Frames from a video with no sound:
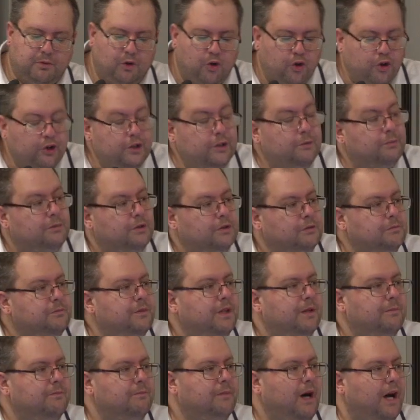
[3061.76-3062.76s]
portable
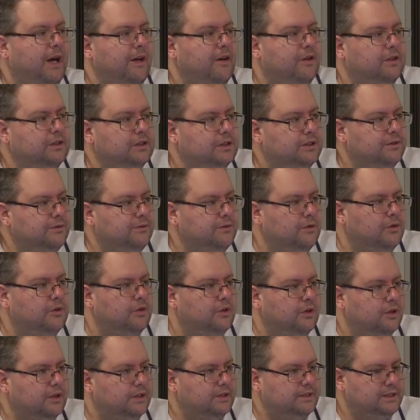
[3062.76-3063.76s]
BIOS
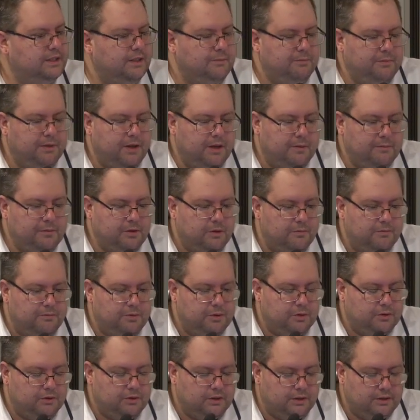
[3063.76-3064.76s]
for CPM
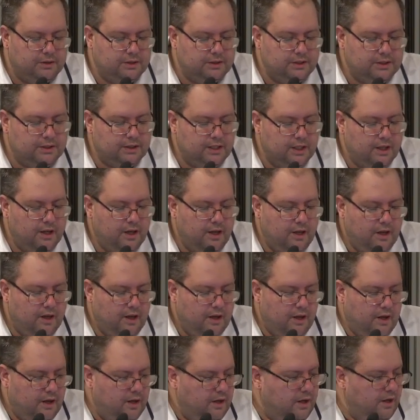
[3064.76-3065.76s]
computers,
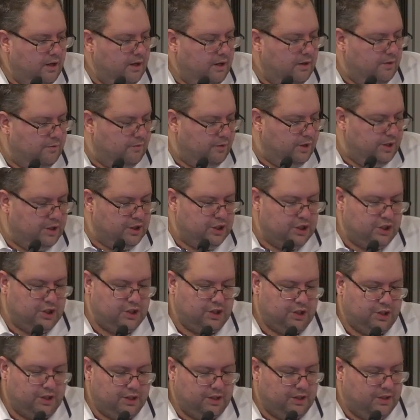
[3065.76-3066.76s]

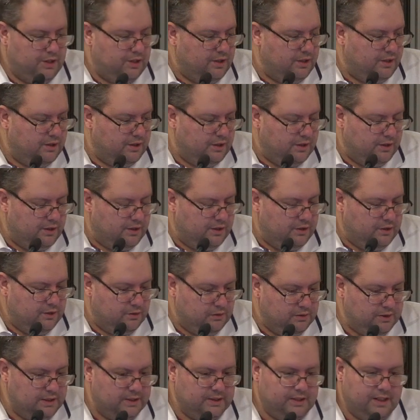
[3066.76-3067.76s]
which uh,
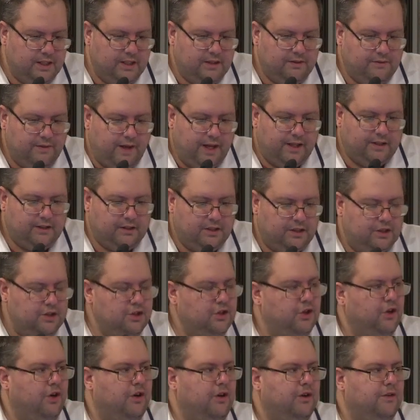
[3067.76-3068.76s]
uses the
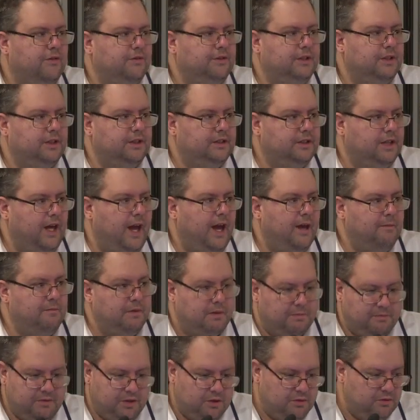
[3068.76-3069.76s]
advantage of the
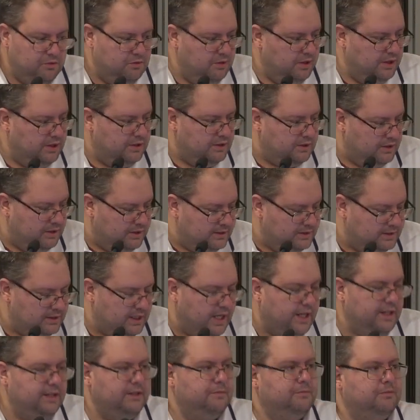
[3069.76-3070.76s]
MMU in,
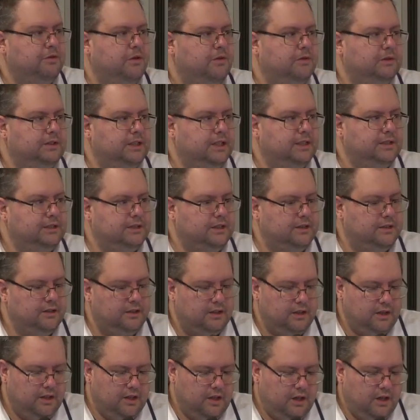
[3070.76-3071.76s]
inside the processor